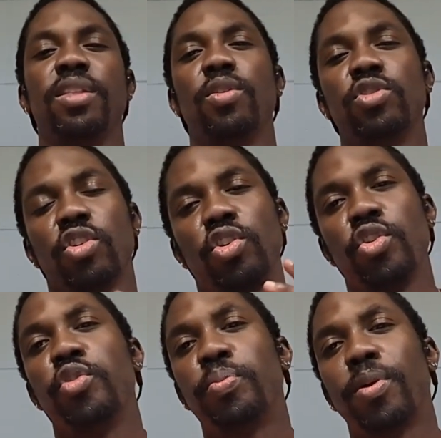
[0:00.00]
Those are
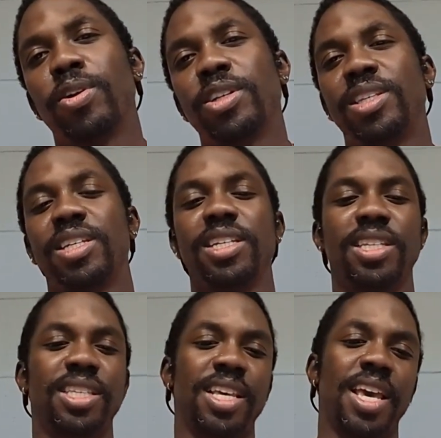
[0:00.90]
new
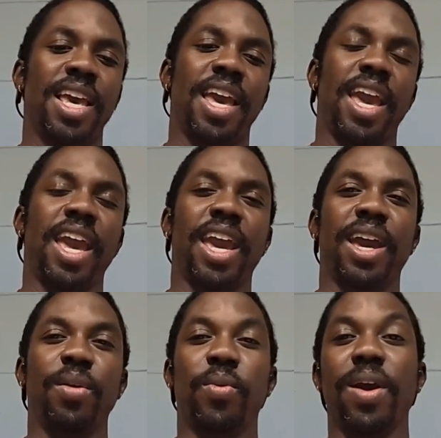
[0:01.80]
purchases,
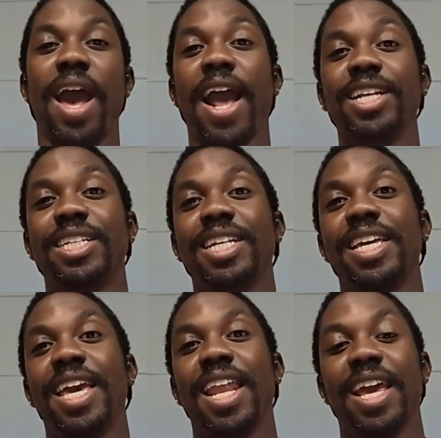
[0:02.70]
and we're actually
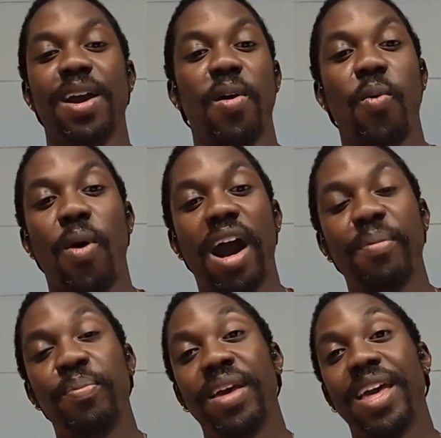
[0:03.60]
getting a
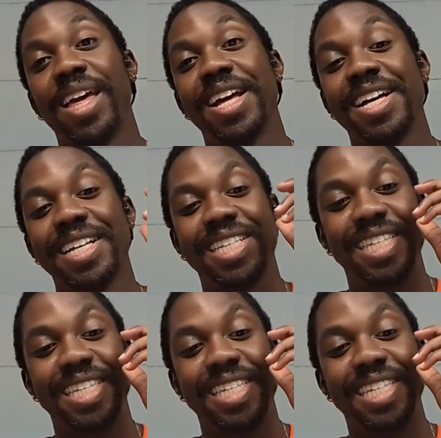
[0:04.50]
whopping